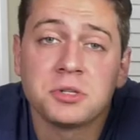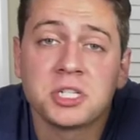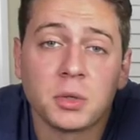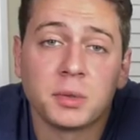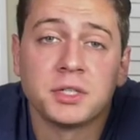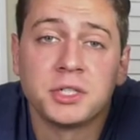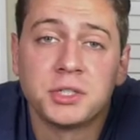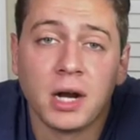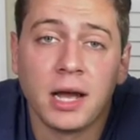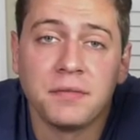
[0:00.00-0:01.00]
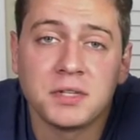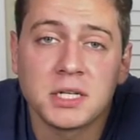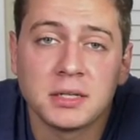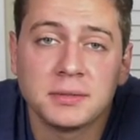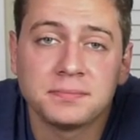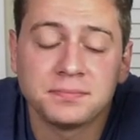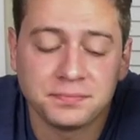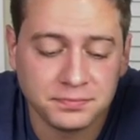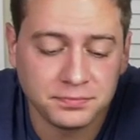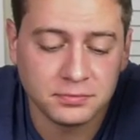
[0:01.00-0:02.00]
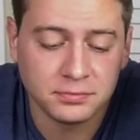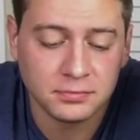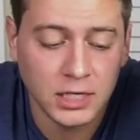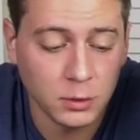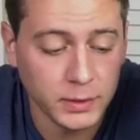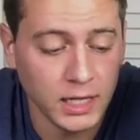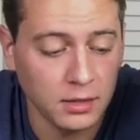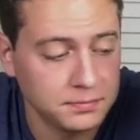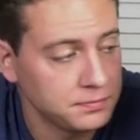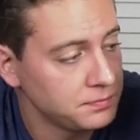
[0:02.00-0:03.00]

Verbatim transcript: storage drives. Here we go.